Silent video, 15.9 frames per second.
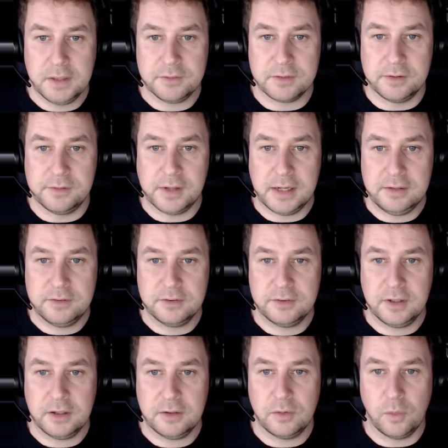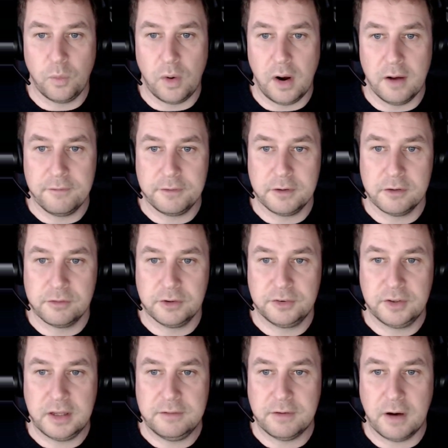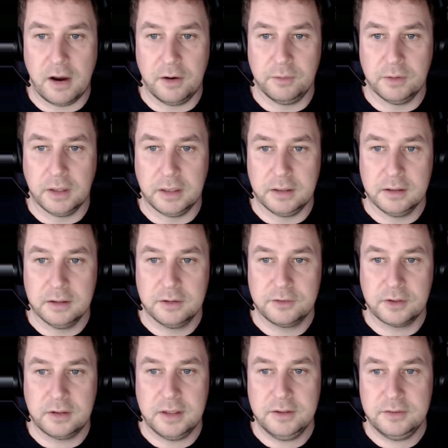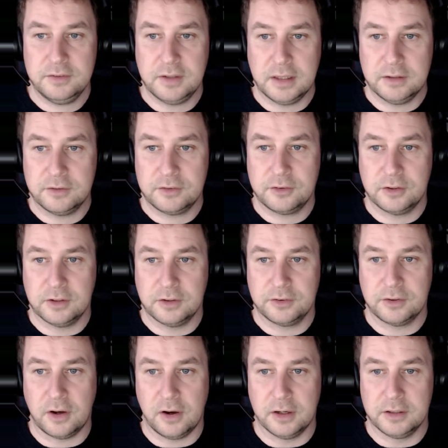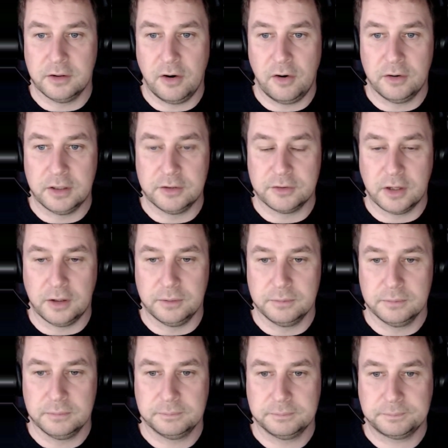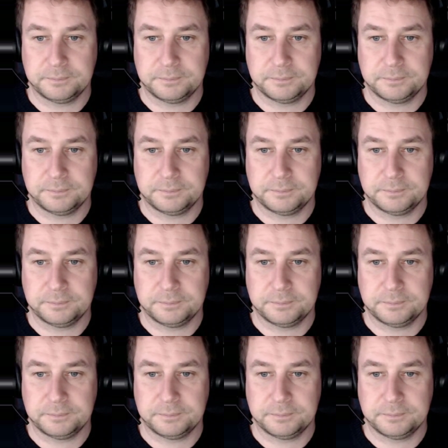is the data signal wire for the receiver only, so this sits to the side on its own.